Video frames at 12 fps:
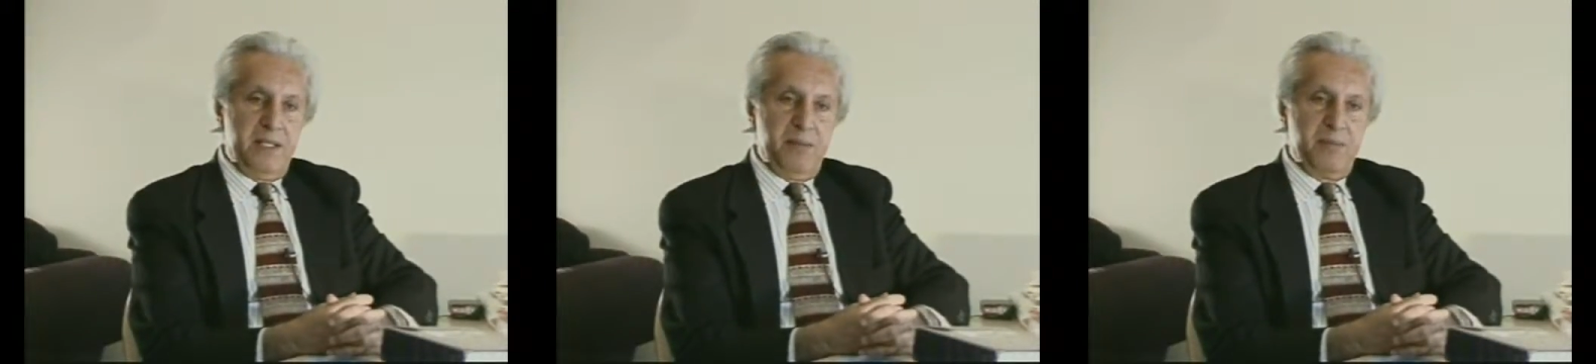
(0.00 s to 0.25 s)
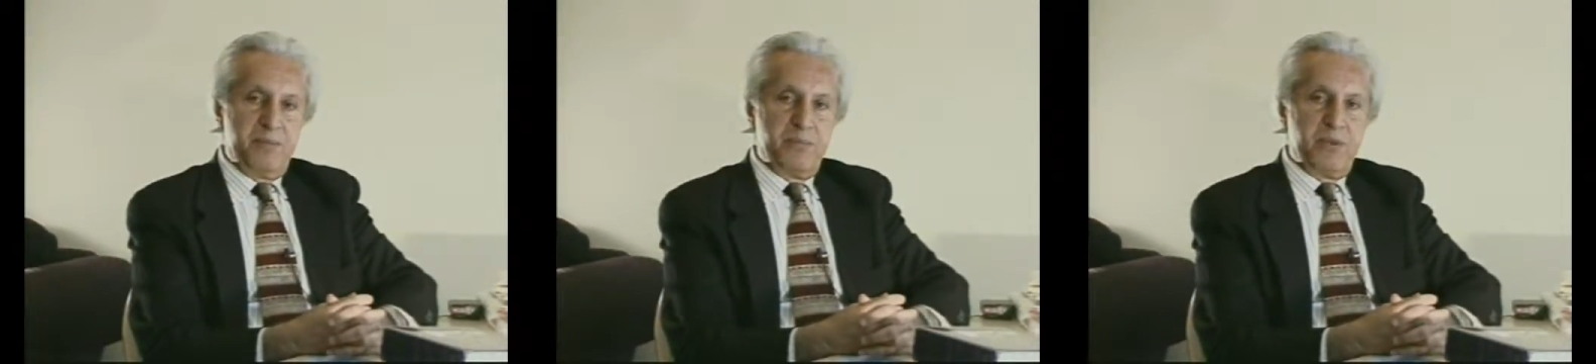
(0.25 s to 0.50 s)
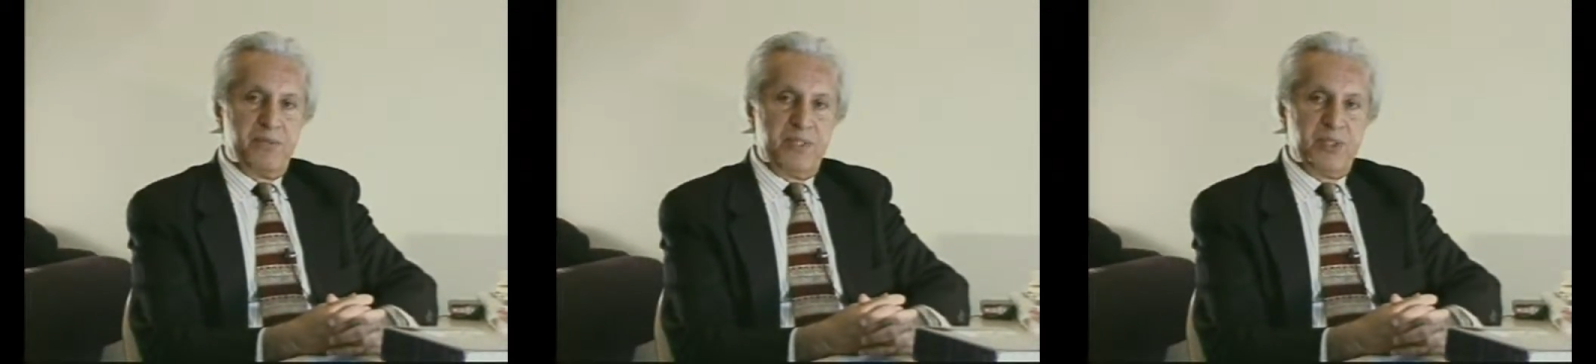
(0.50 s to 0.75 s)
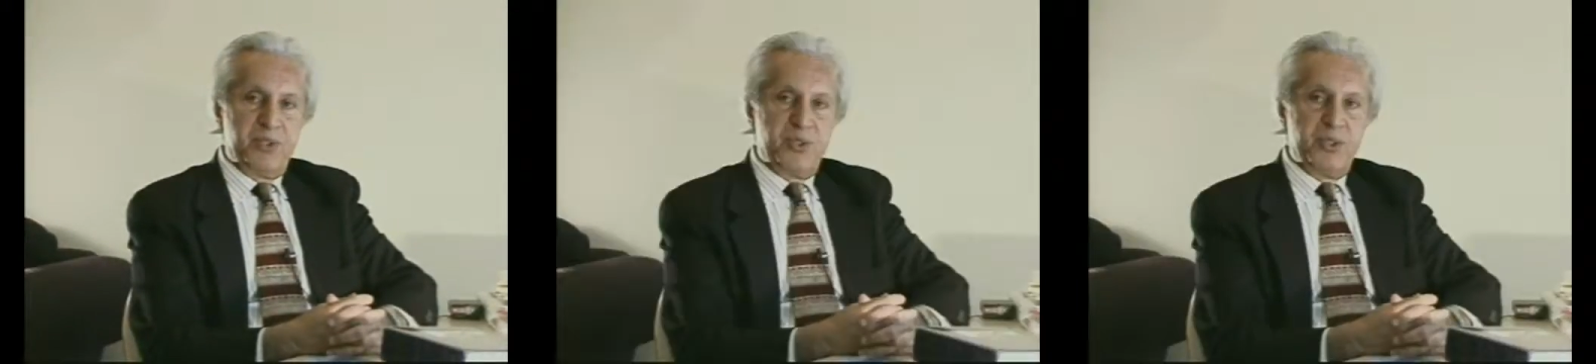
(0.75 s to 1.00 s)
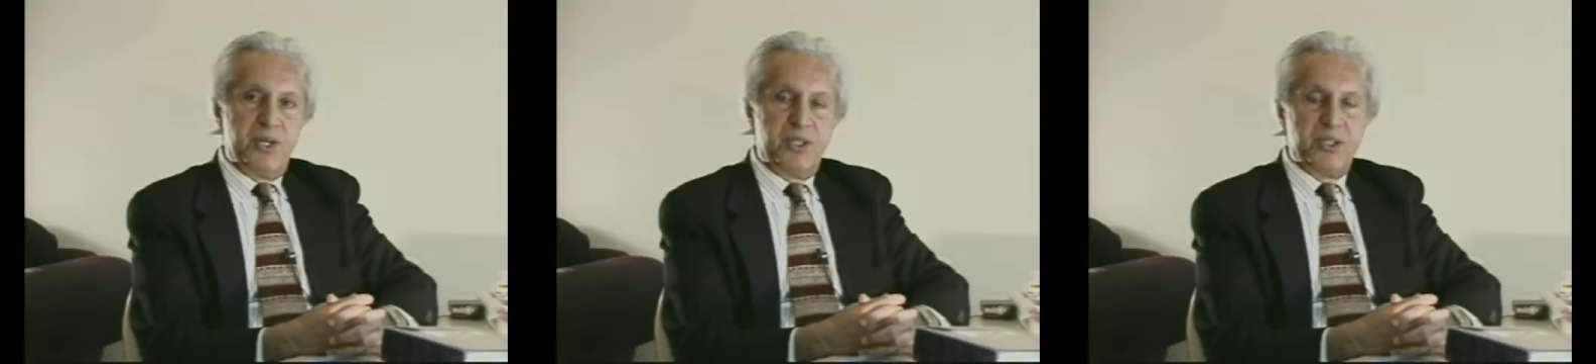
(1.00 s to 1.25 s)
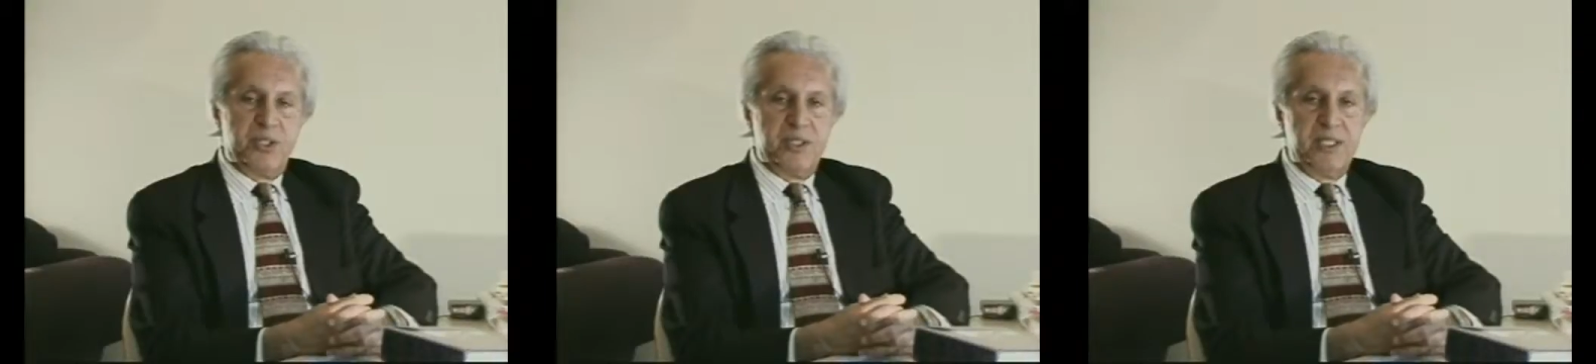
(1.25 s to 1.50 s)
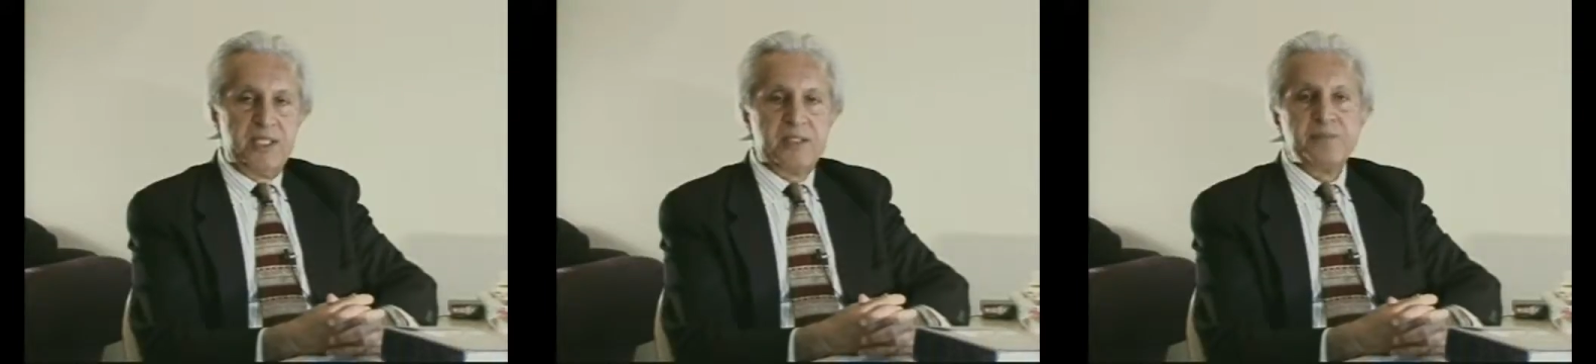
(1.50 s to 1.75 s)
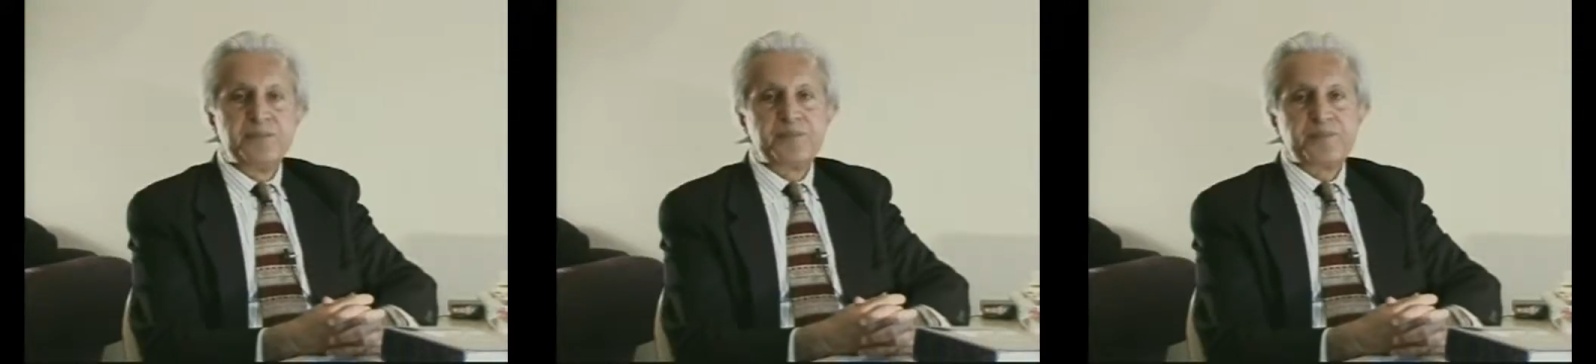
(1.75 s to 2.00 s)
I was delighted to find that through
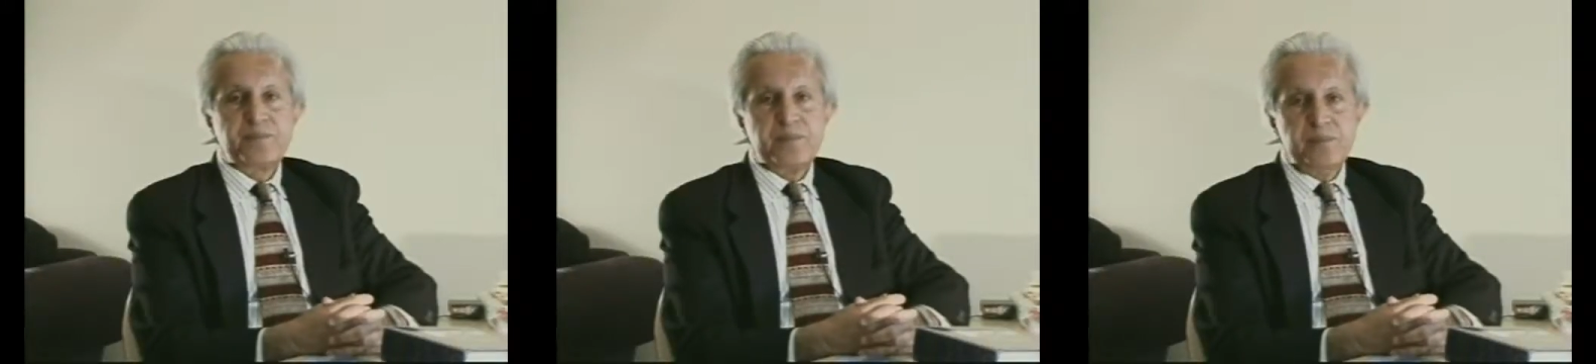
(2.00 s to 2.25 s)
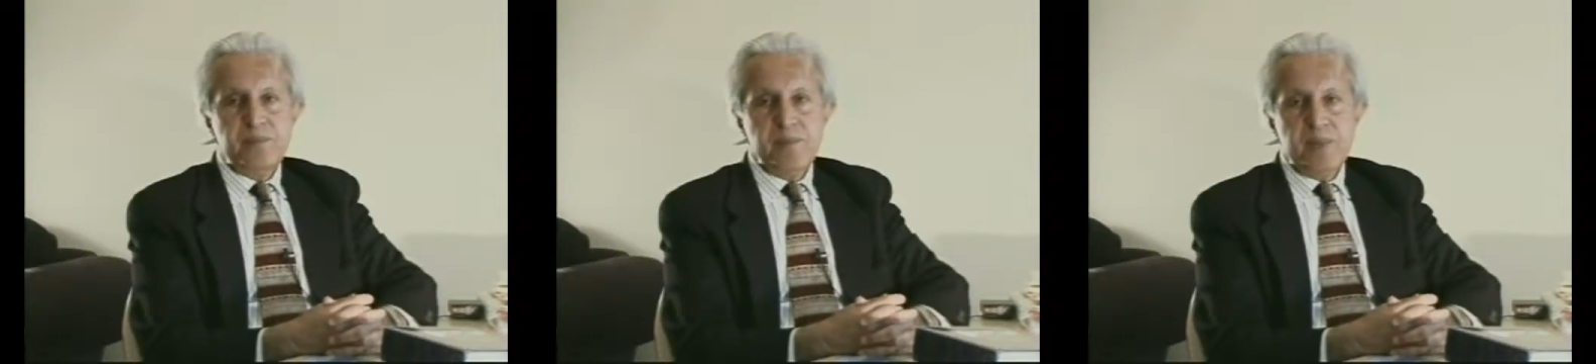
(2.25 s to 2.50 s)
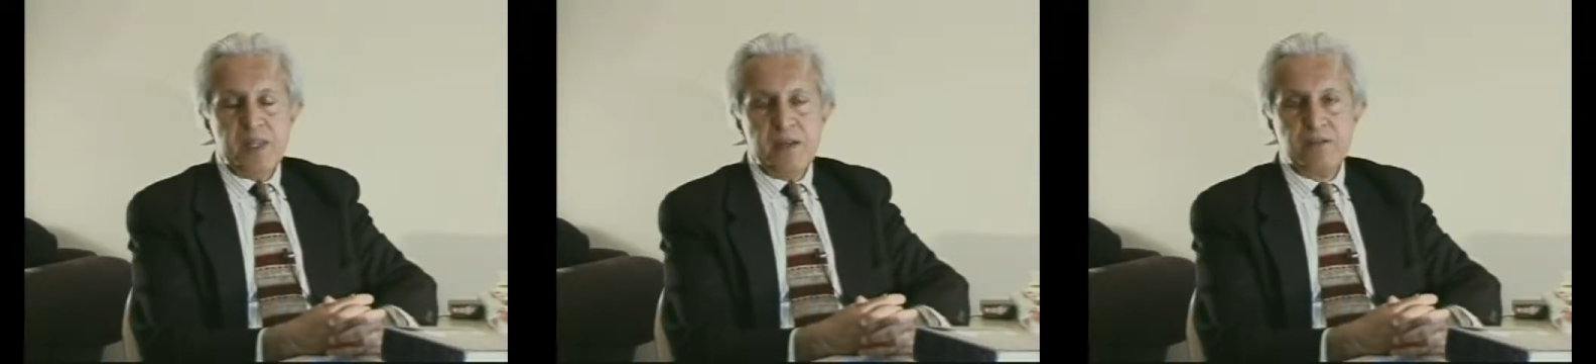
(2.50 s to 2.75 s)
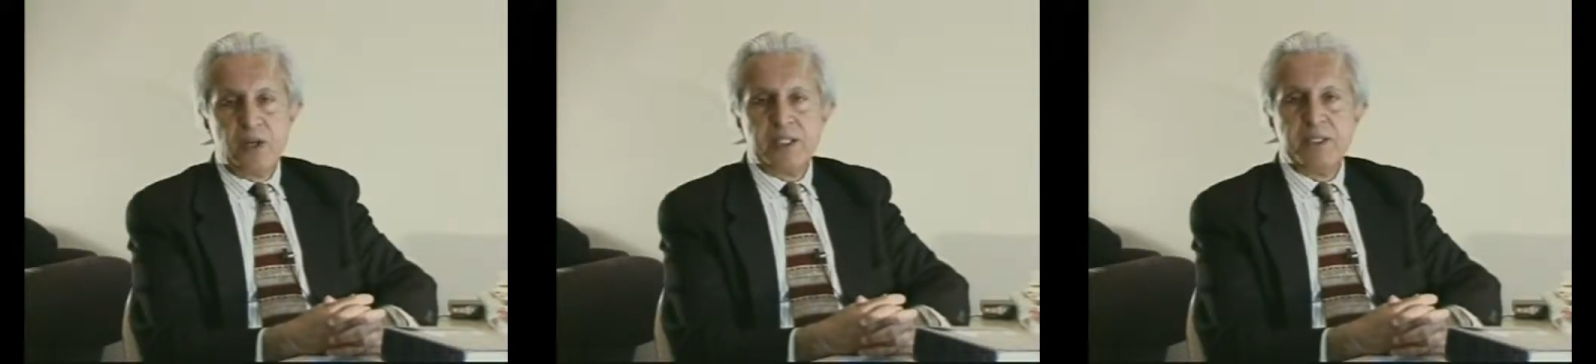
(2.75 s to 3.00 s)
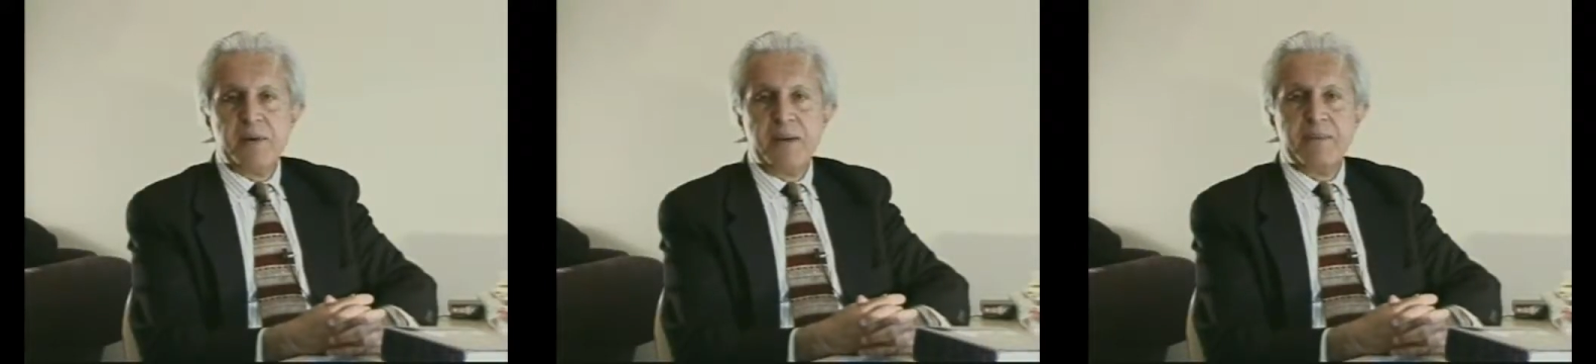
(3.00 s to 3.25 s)
the Habib Levy Foundation,